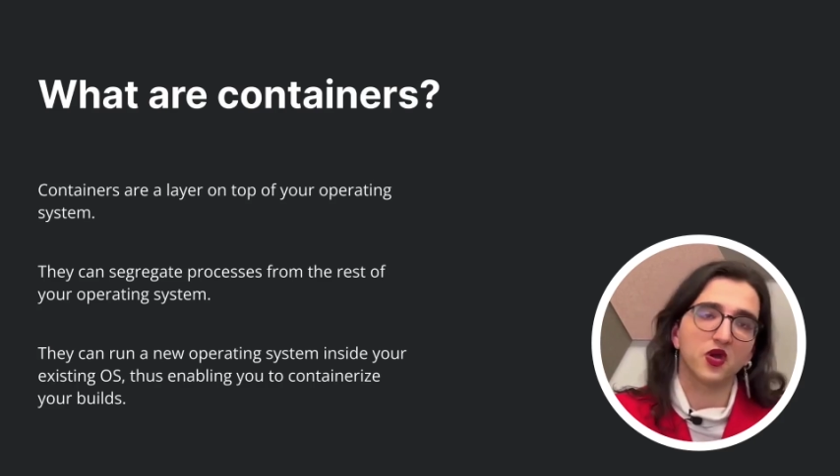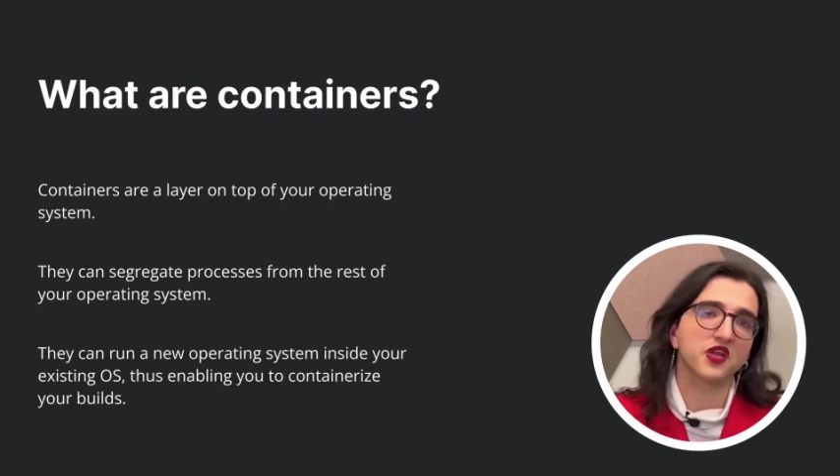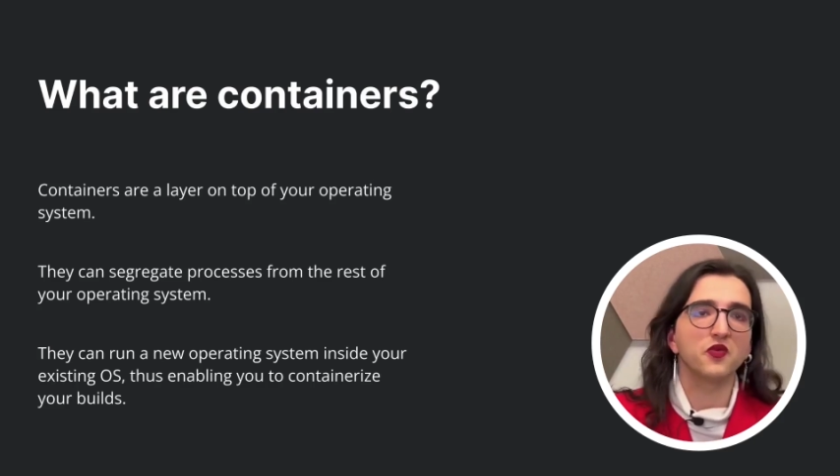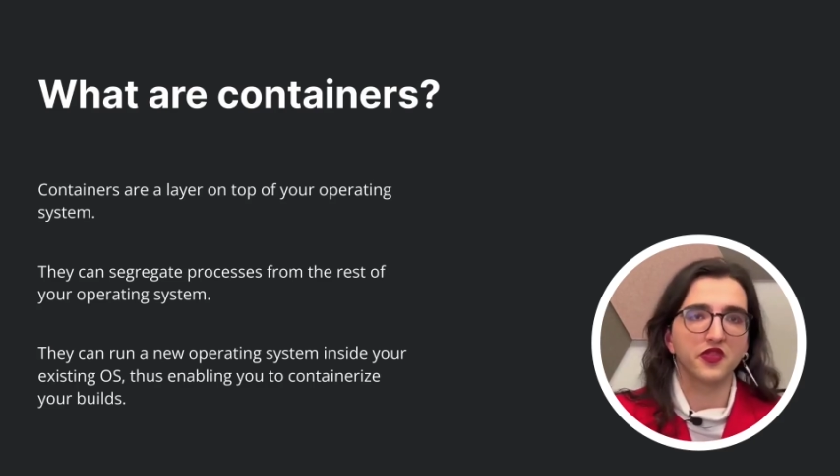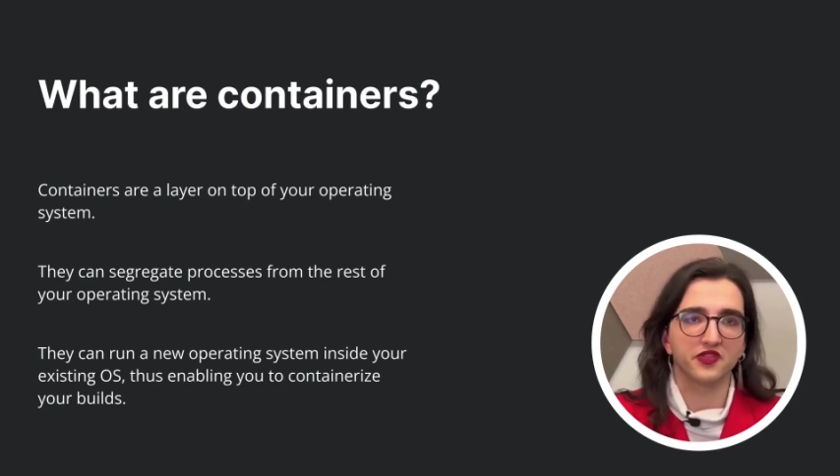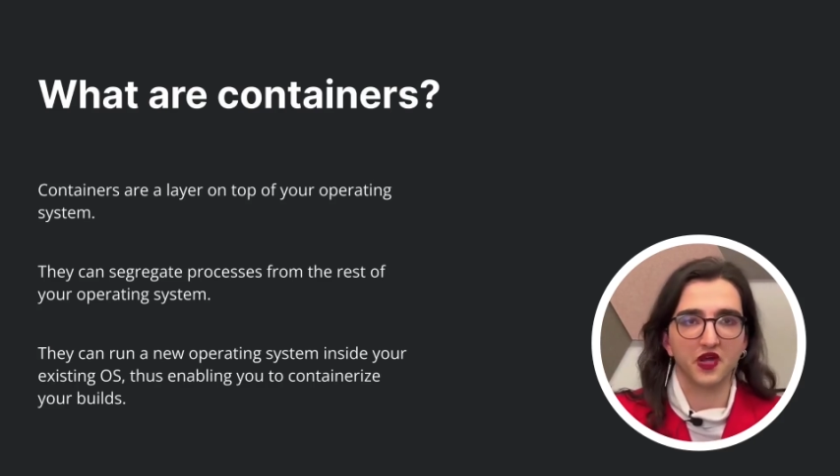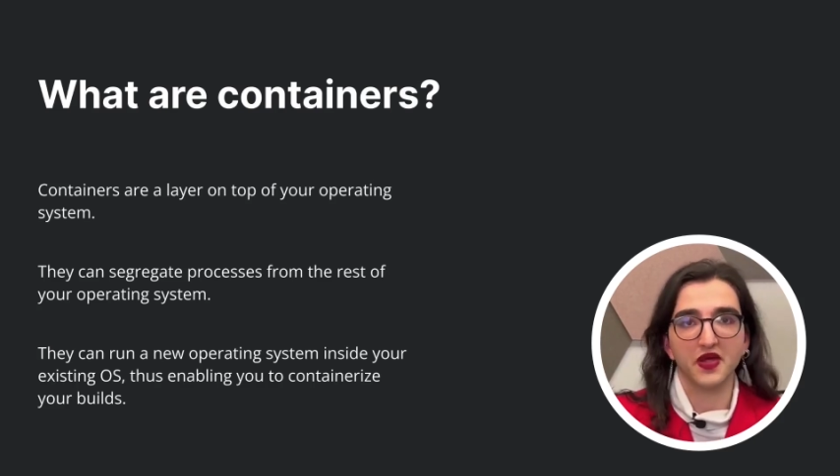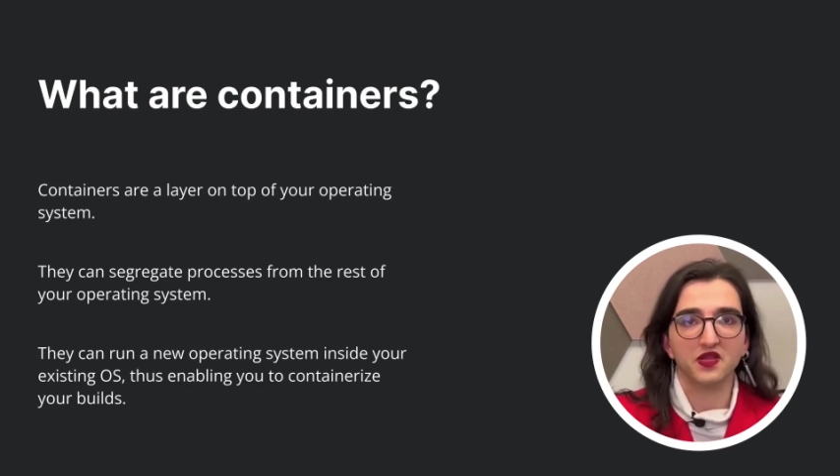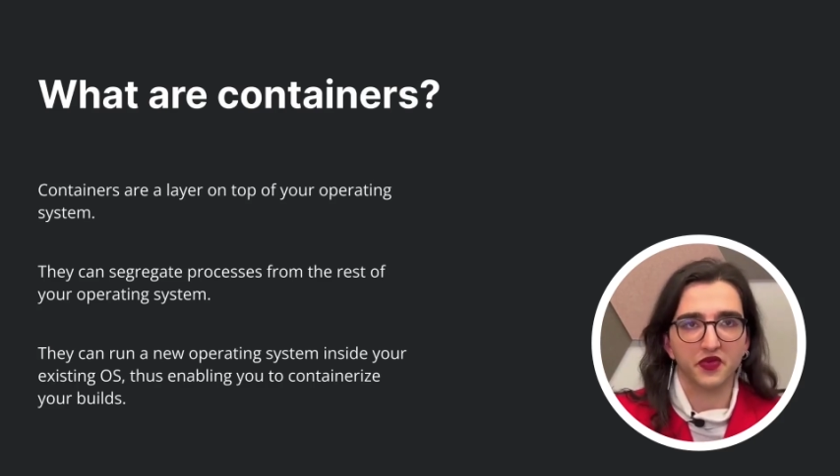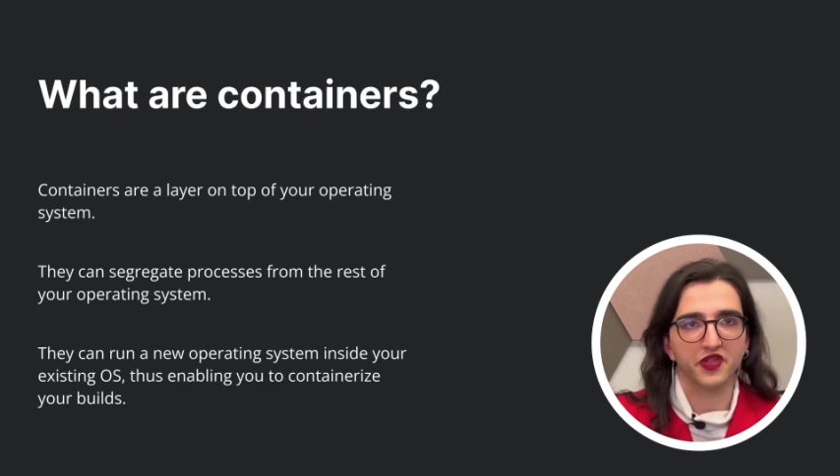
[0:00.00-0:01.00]
working with
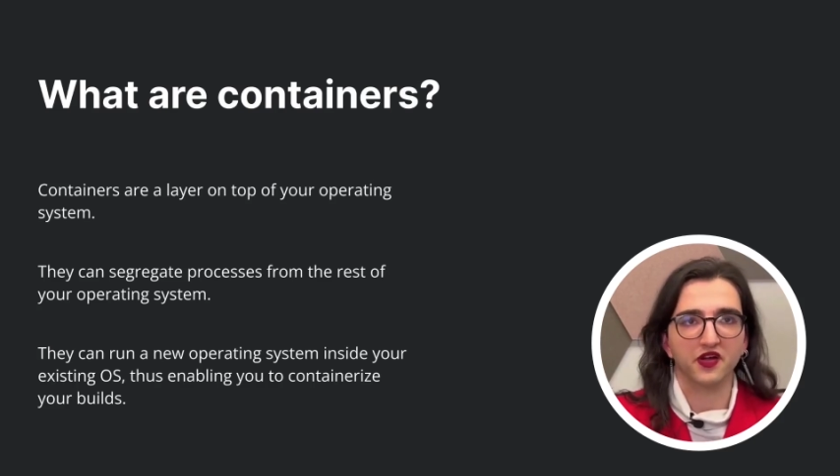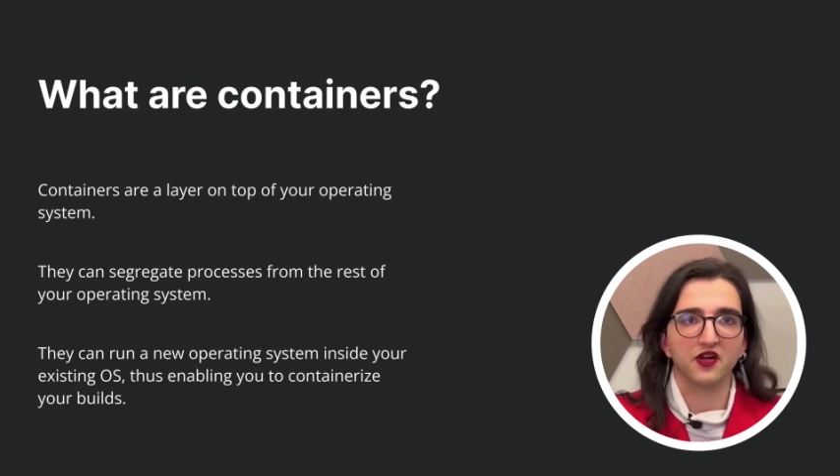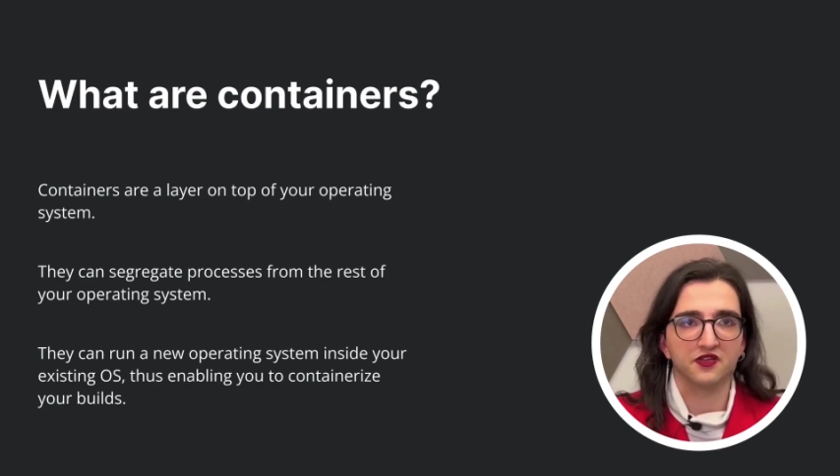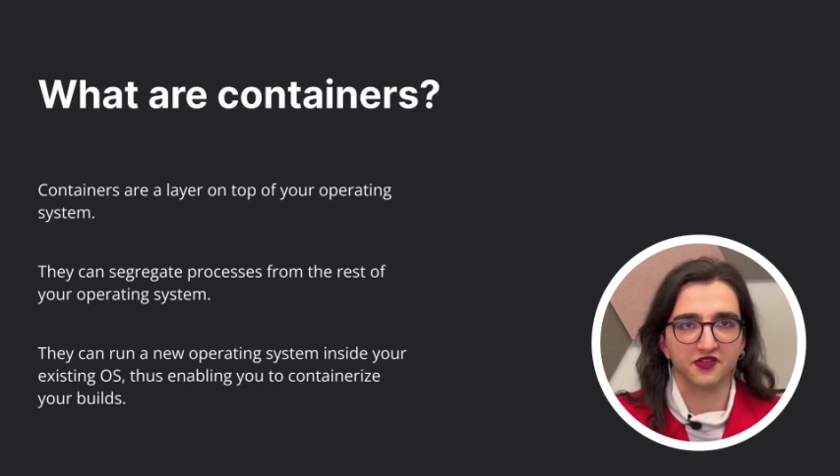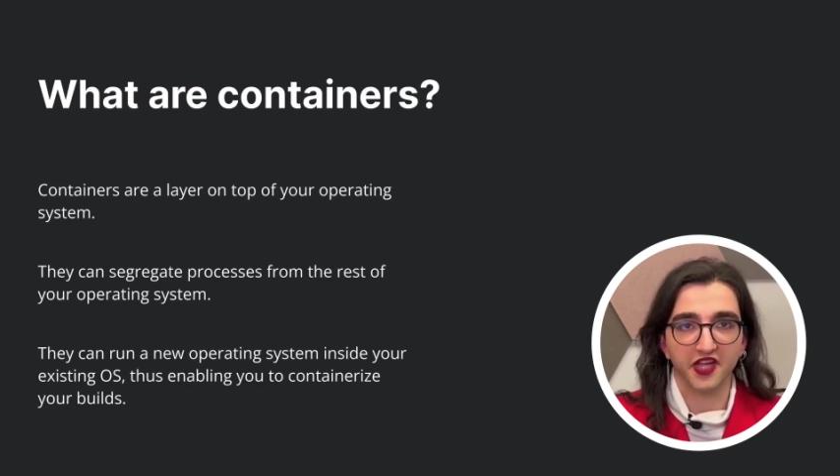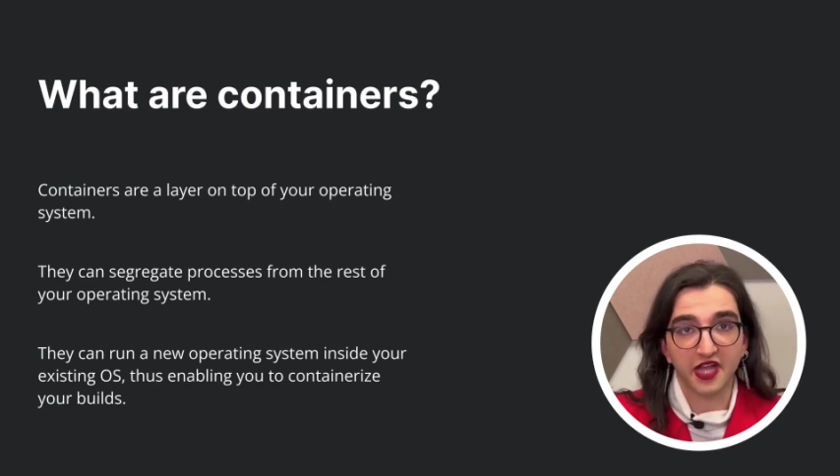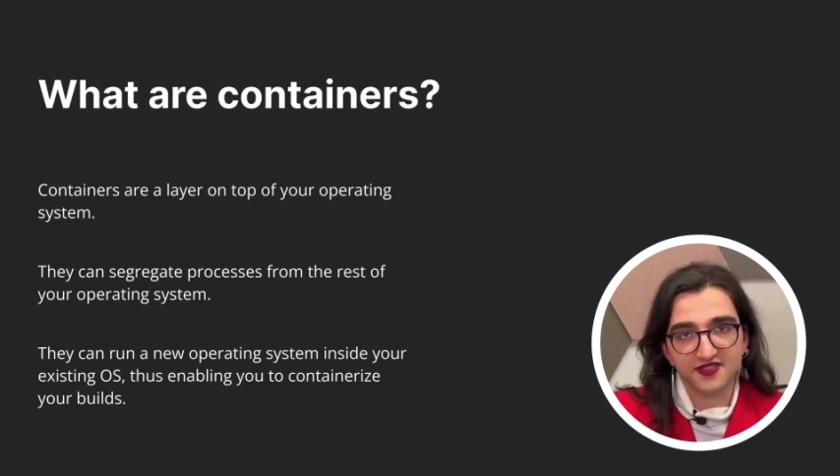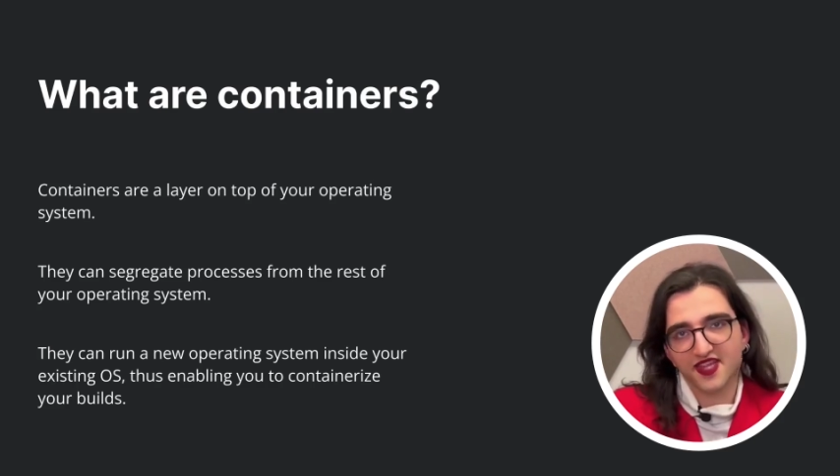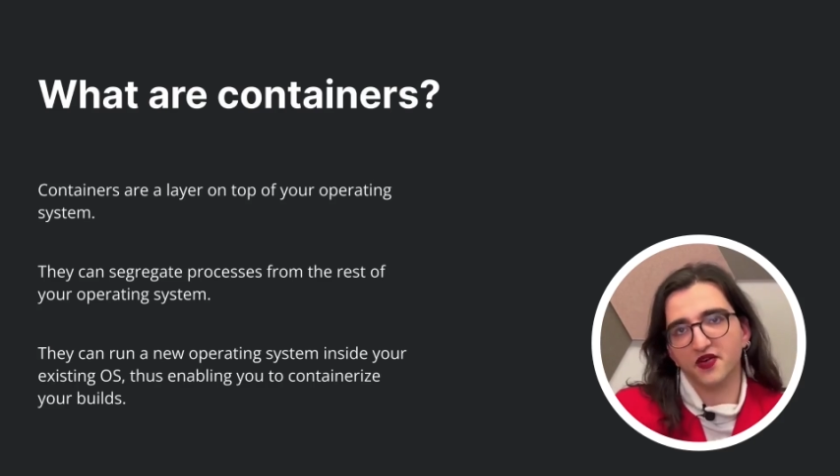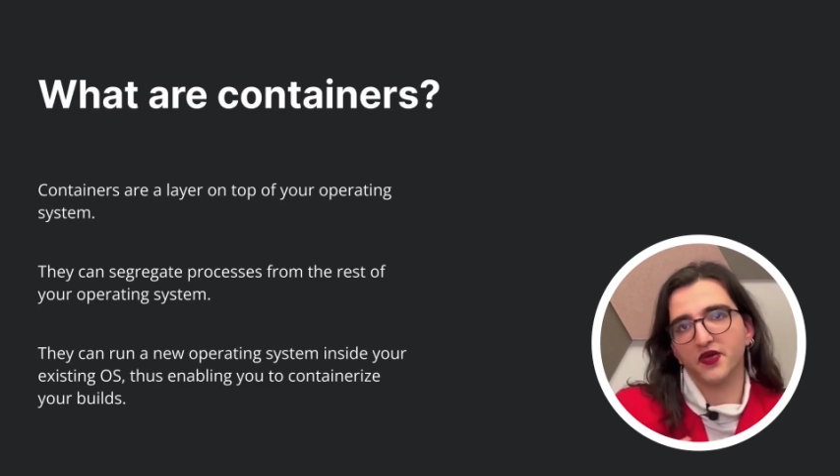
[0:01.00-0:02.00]
directly with the kernel, they
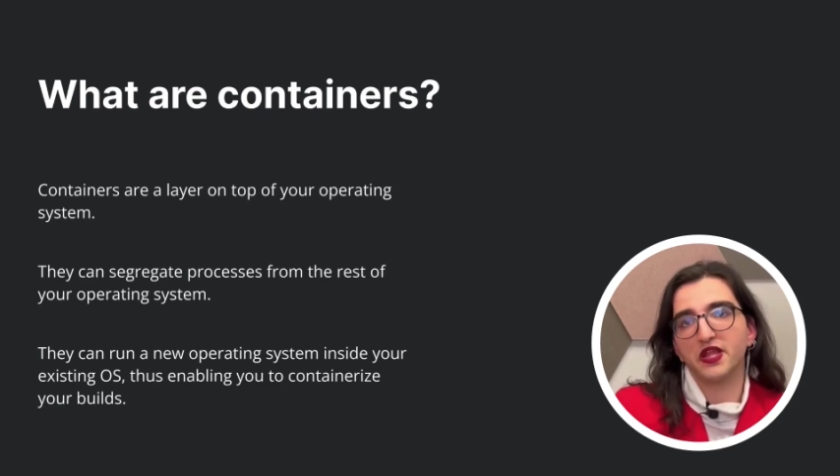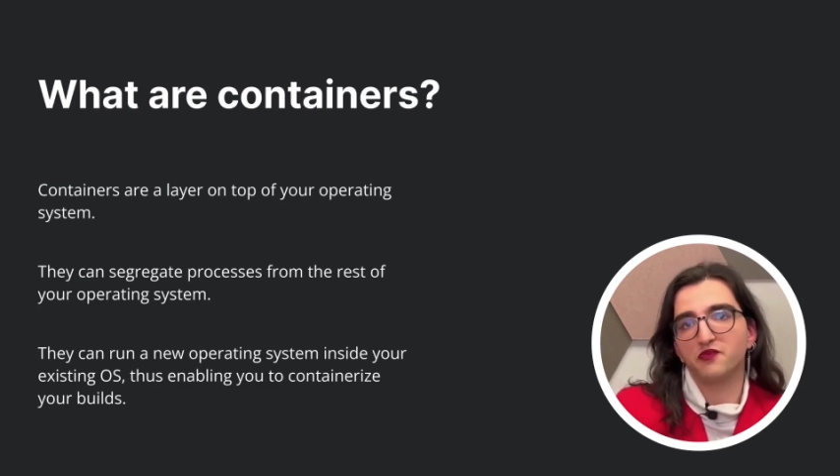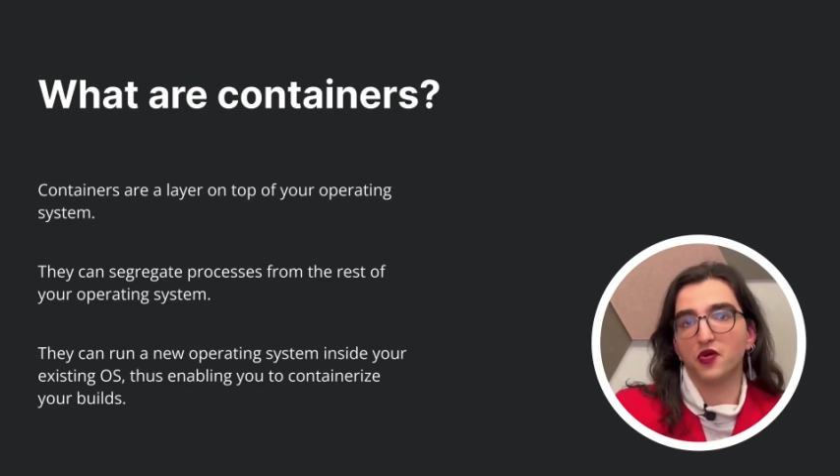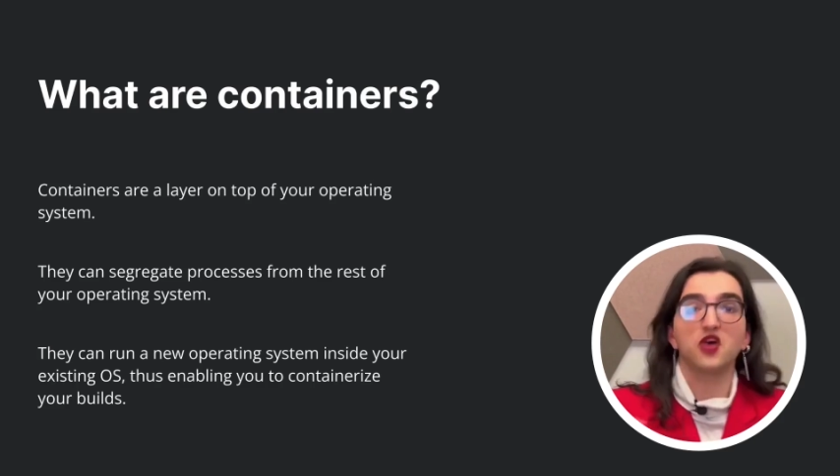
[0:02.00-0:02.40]
can segregate